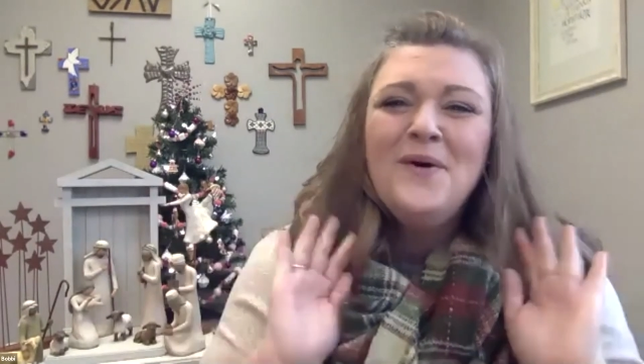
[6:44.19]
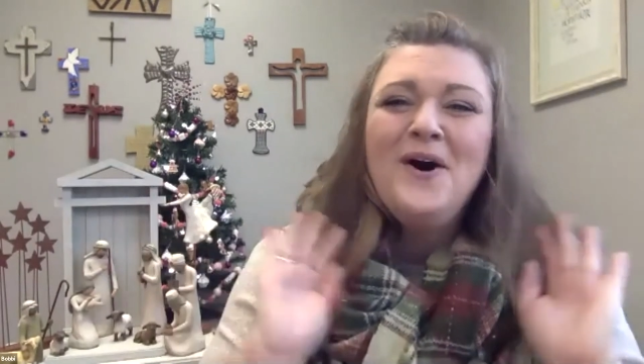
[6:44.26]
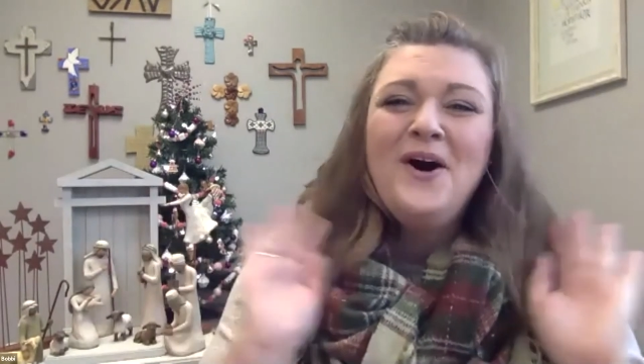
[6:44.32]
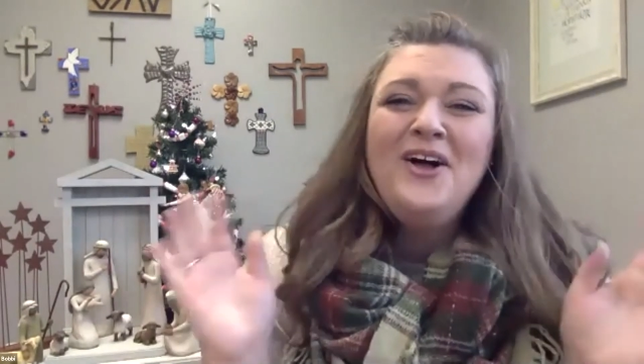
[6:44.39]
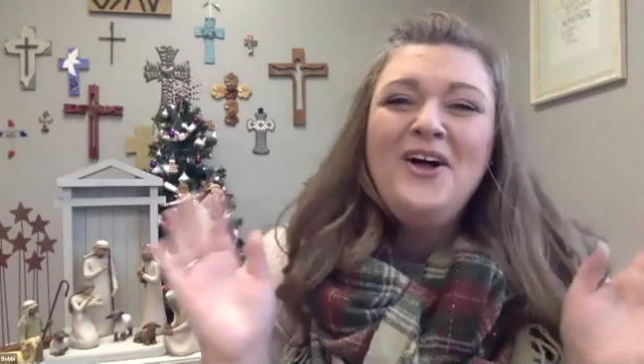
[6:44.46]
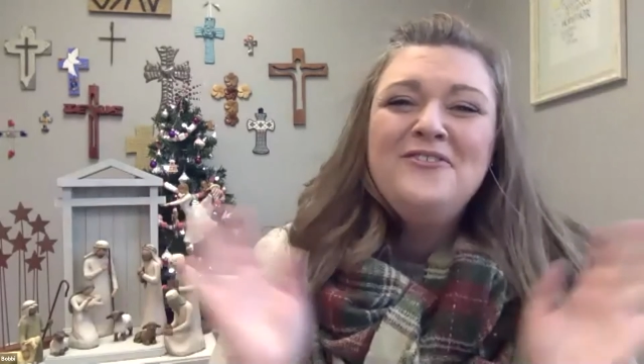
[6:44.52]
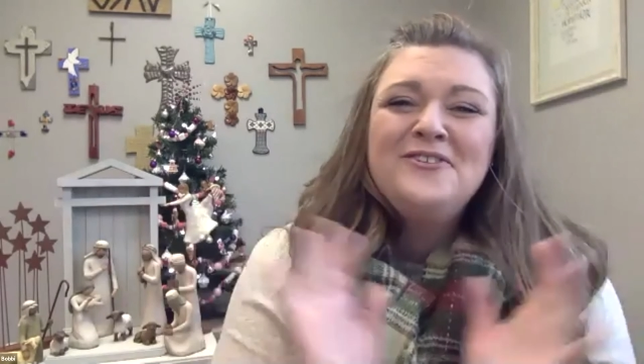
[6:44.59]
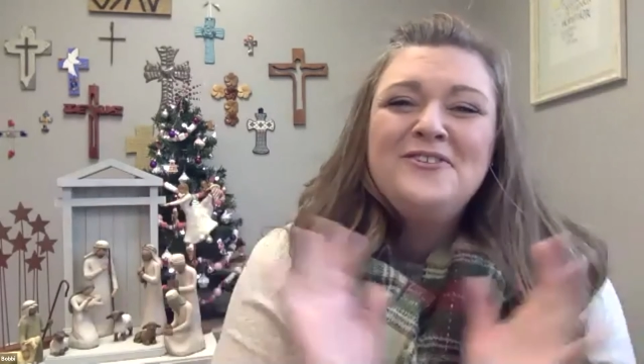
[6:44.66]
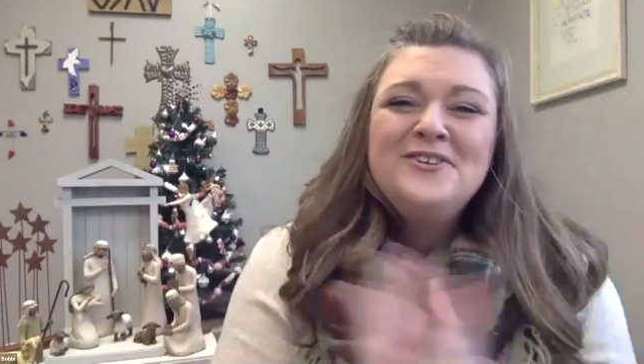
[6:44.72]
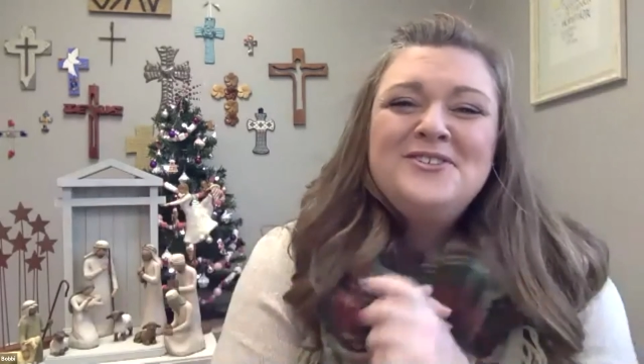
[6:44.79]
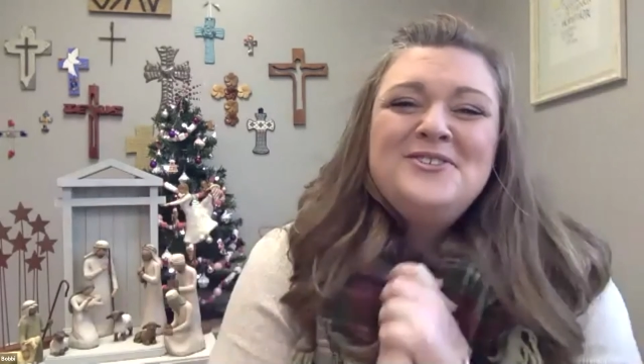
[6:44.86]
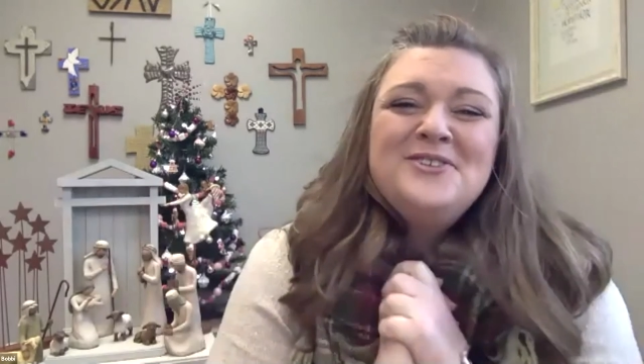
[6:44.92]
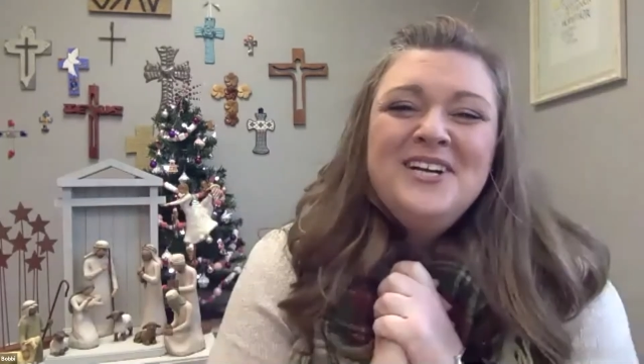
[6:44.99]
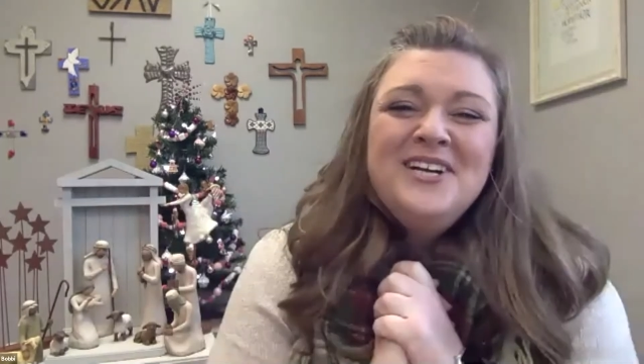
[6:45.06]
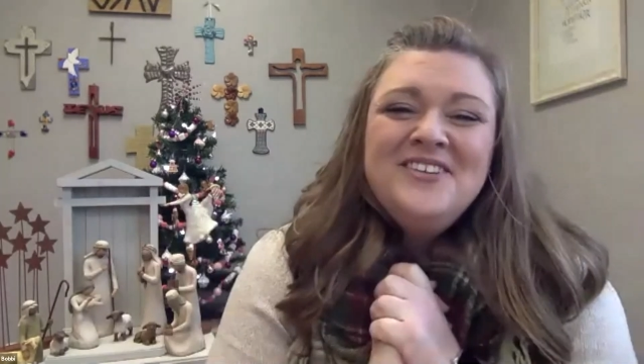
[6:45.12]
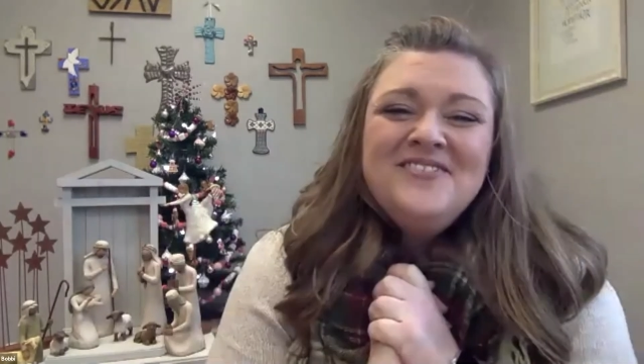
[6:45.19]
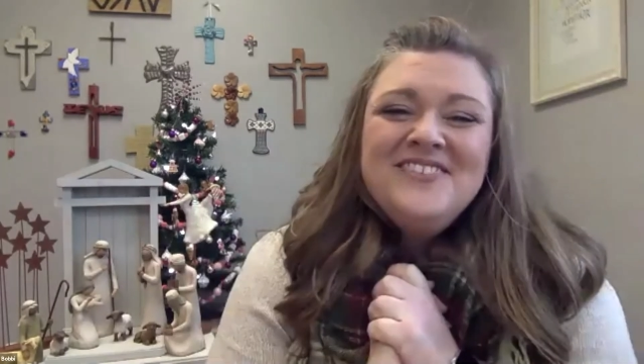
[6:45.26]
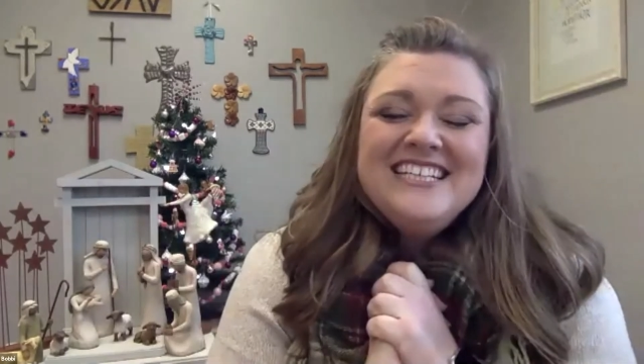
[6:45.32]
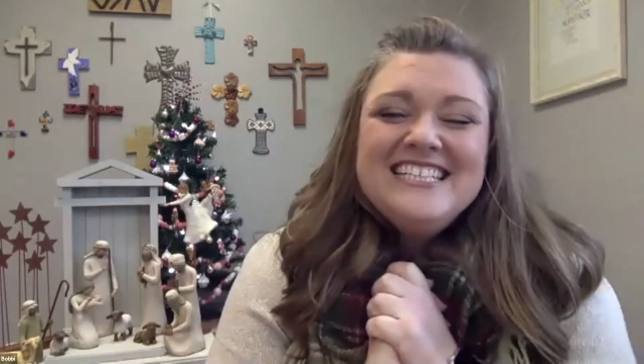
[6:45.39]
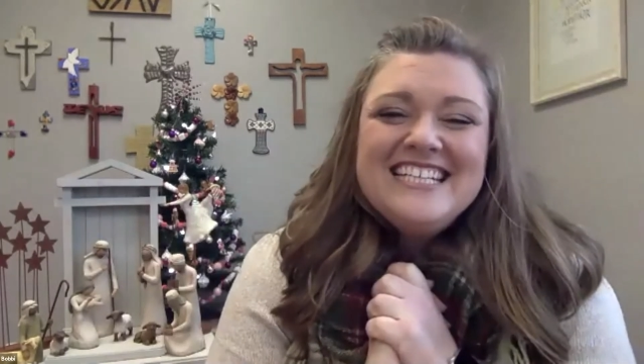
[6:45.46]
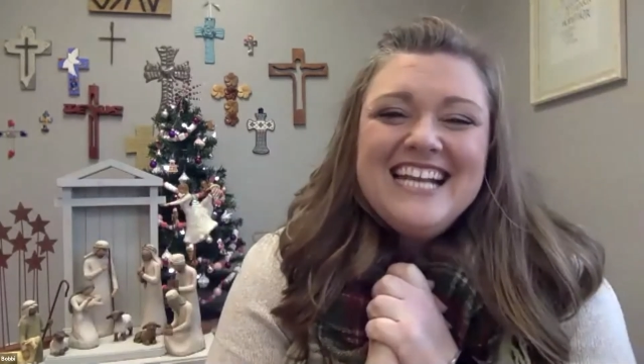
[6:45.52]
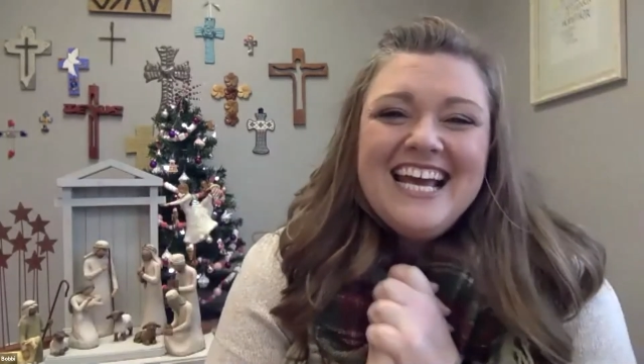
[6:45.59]
all for joining me
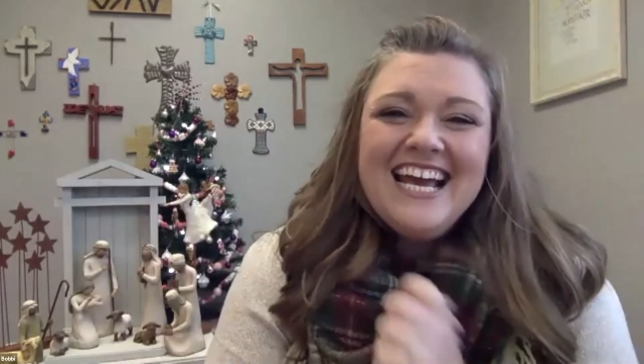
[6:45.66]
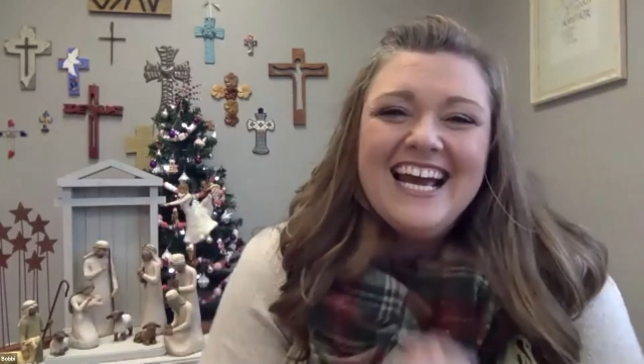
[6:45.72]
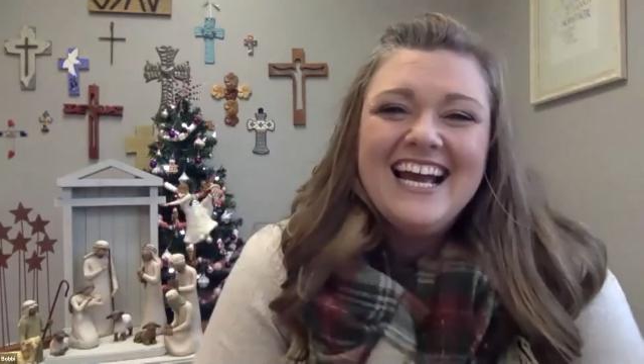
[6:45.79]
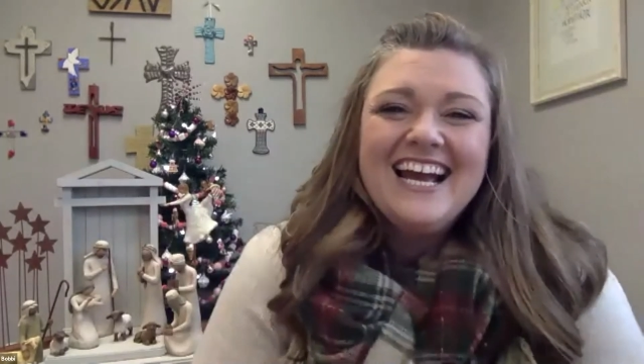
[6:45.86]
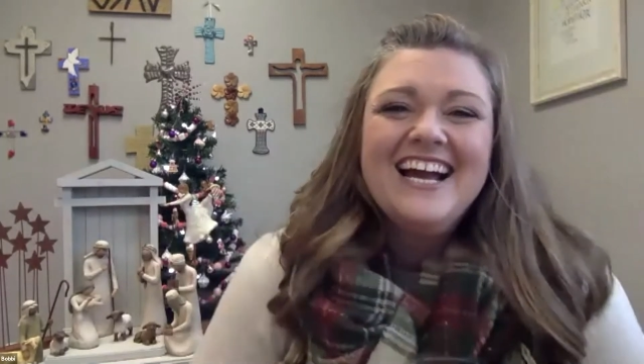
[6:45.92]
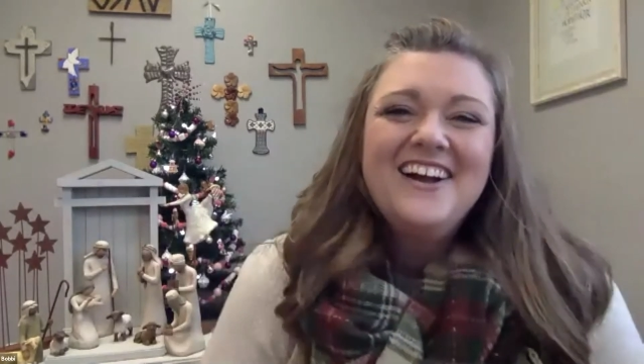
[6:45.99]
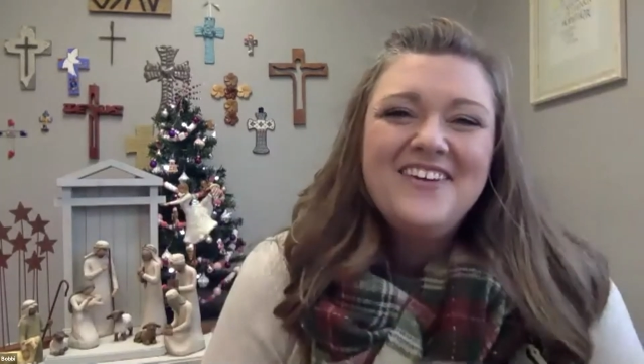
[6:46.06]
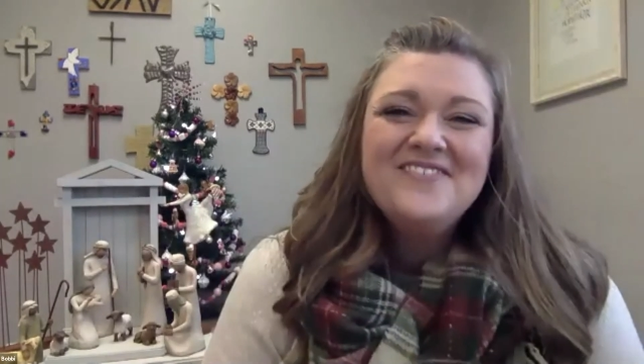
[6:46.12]
today.